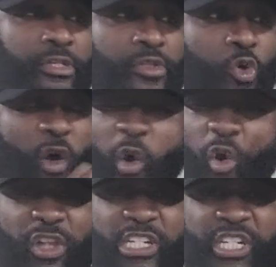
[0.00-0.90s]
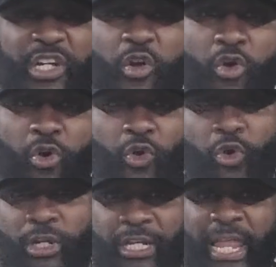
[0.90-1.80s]
So all the shit going
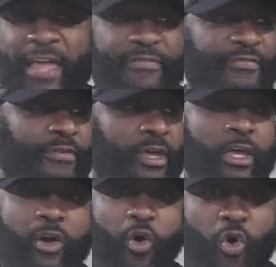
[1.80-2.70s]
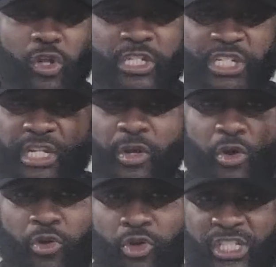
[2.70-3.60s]
on in life, all the shit
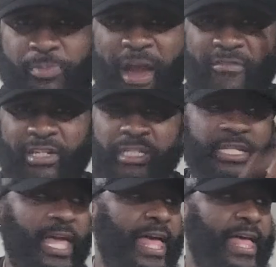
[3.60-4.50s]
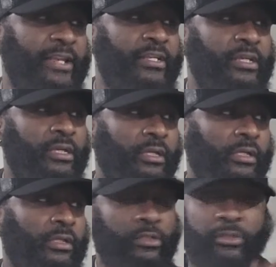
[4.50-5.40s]
going on, spiraling in your head,
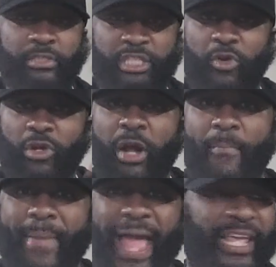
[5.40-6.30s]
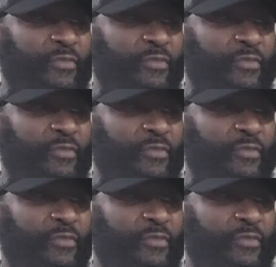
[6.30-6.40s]
still come back.